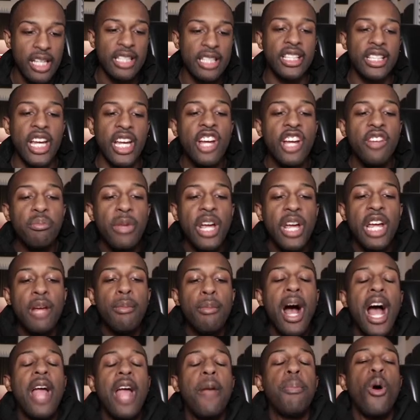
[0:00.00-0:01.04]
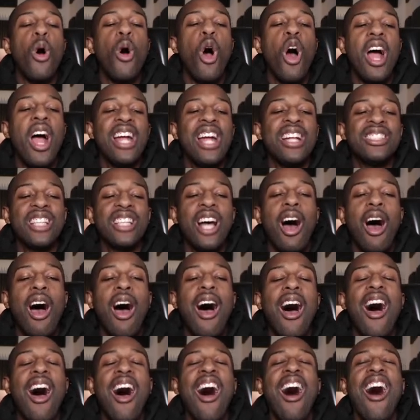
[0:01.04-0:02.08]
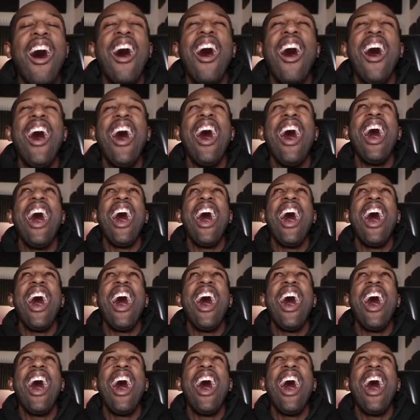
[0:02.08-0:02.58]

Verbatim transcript: Give me my points! Huh?